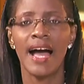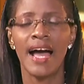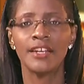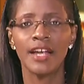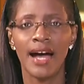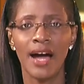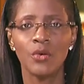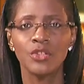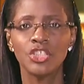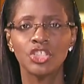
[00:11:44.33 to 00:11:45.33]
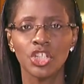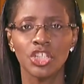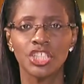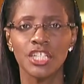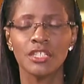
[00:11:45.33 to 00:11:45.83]
and how the
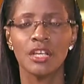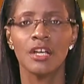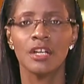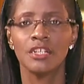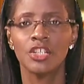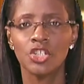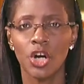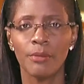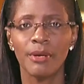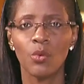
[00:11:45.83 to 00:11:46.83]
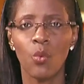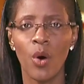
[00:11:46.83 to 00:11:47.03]
judges determine